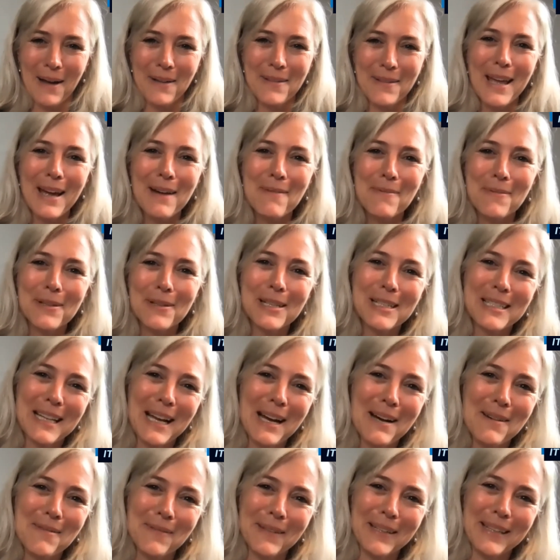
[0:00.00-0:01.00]
how that worked
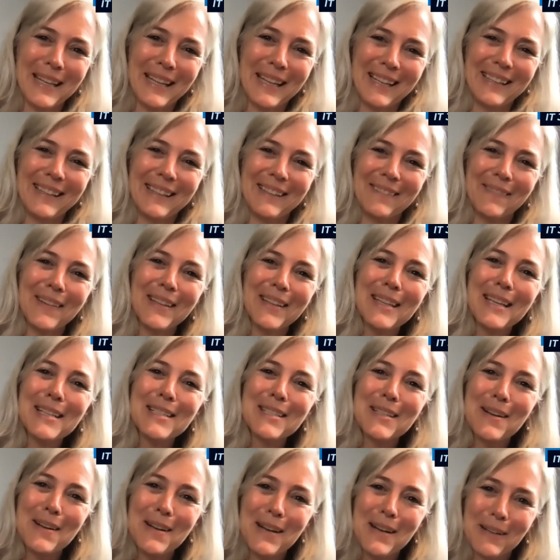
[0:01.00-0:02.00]
out when when he, they
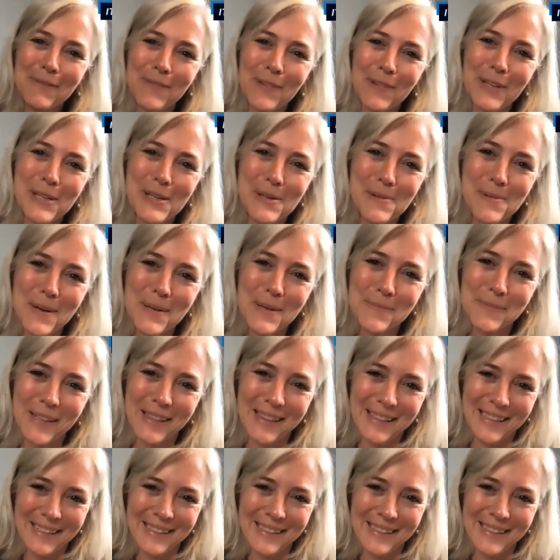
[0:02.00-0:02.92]
saw how far you went. He was